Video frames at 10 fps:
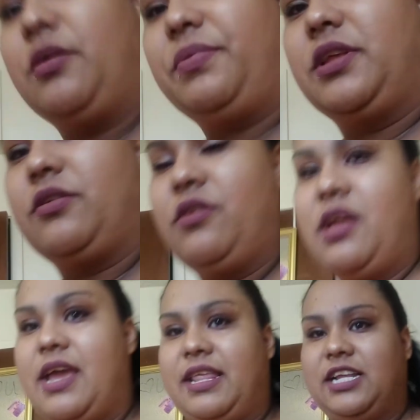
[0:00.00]
up a little.
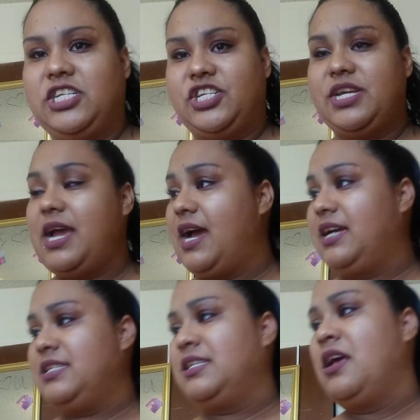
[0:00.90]
And then she
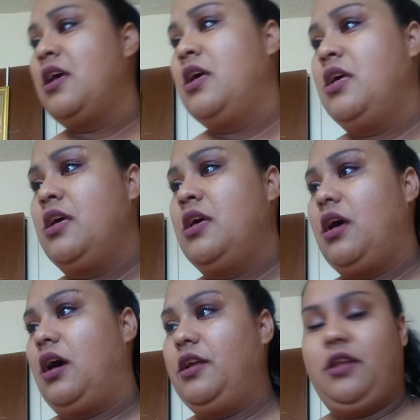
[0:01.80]
has
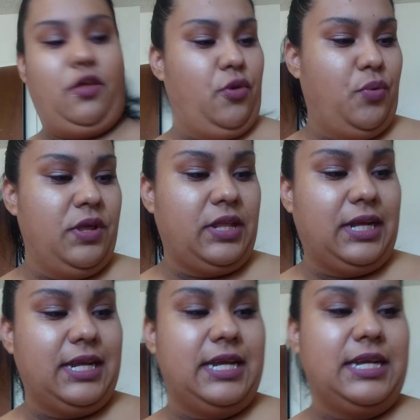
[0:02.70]
another one that